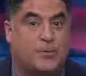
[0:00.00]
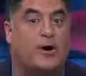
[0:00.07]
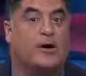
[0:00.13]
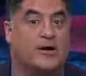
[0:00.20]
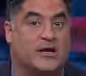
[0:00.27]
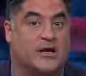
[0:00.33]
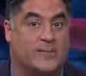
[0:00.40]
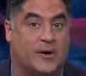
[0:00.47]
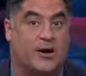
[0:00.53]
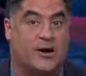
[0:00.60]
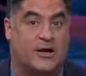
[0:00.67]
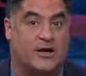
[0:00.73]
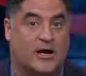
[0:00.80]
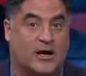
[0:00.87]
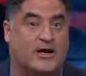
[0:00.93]
party in
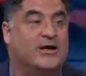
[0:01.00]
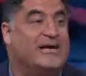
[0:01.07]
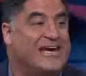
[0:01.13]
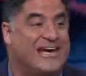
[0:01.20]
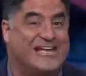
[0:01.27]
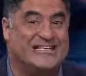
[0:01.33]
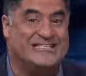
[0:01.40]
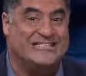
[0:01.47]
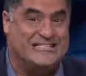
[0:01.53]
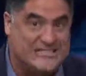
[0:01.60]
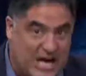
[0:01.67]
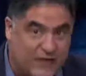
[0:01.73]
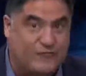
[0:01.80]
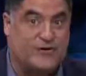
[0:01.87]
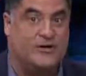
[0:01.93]
America. It is
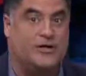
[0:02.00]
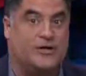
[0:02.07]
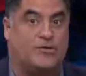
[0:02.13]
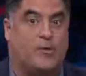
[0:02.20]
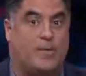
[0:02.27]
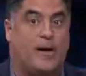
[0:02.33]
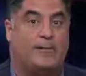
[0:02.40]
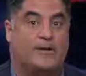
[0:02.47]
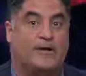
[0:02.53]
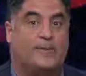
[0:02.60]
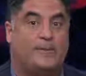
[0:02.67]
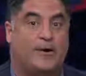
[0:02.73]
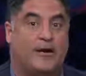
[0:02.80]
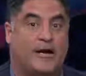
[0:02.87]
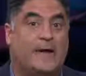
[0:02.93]
definitely the Republican
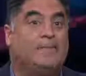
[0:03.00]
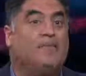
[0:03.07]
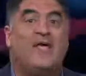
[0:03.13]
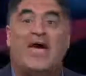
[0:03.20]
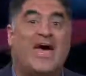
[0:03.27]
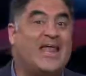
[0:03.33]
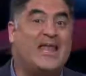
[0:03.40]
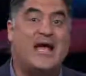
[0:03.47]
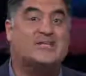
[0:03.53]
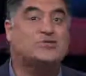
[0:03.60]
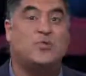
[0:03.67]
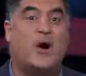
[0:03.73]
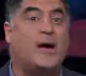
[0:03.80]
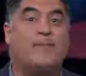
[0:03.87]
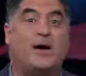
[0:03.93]
Party. And that's
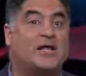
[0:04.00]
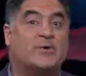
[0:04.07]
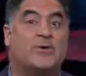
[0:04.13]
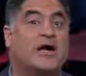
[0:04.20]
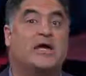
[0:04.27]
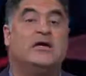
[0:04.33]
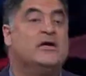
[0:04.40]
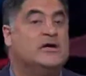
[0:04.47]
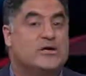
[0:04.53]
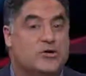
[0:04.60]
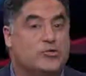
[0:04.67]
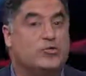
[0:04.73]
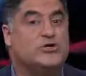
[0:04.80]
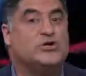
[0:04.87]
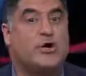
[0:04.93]
why, by the way,
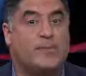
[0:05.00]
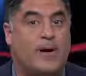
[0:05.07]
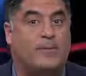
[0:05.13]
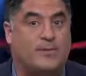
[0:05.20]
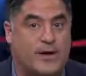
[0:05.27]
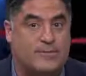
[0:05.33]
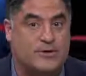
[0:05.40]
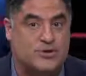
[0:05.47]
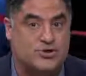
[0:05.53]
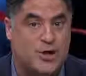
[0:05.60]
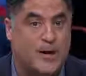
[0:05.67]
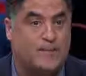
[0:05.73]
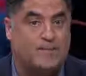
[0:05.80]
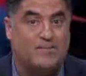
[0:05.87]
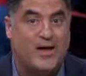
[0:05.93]
you were talking about blaming
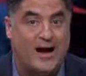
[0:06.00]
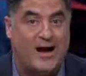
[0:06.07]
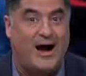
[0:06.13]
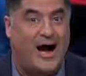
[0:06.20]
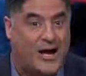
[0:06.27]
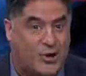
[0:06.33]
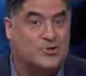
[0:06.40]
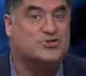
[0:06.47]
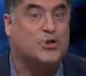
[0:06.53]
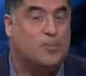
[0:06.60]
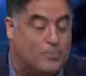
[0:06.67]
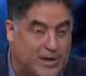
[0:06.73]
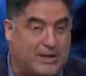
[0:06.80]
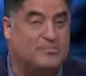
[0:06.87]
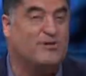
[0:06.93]
Trump. I also
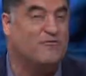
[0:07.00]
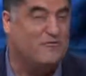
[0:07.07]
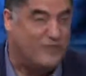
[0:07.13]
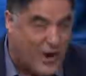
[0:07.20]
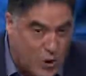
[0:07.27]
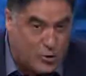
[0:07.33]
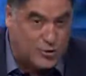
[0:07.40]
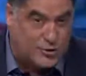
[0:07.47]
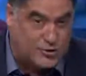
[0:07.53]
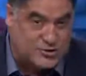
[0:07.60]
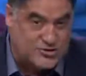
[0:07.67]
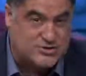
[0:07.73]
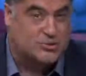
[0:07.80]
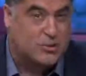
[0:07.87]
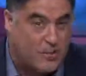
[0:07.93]
blame the
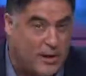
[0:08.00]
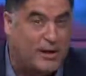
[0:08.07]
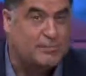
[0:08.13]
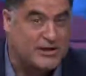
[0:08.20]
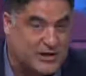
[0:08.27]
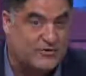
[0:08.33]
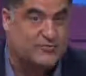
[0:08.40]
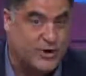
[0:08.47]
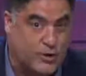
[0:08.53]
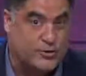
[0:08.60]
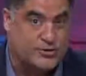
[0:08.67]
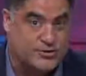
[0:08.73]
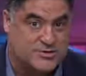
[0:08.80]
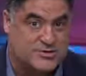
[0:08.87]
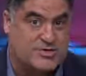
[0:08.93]
voters, the Republican
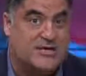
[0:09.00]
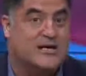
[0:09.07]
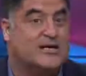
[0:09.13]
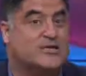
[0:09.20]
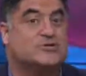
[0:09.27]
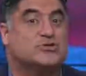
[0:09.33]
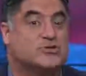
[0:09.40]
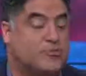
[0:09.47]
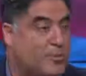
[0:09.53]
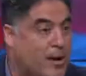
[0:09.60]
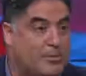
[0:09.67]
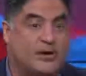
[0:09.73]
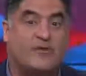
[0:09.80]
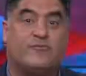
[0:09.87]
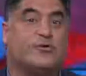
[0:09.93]
voters, because the
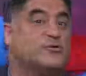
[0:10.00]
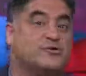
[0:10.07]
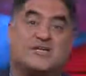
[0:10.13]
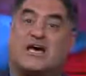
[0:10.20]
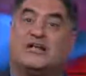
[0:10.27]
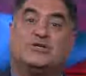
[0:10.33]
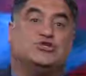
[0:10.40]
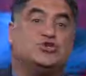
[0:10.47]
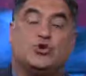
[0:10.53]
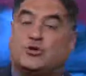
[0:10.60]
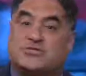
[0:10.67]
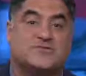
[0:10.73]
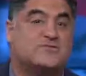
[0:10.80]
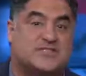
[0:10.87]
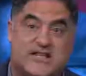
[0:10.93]
Republican voters had a
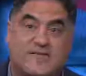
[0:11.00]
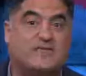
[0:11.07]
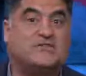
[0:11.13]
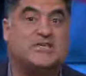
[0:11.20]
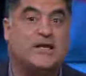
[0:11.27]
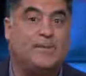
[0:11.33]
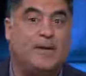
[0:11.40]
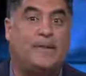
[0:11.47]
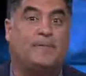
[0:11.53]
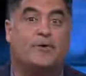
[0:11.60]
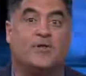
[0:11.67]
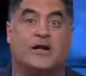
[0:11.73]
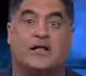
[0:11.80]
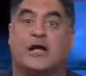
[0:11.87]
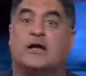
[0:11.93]
choice of 17 people,
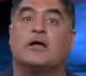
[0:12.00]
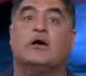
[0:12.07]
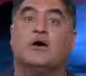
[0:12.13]
and they're like,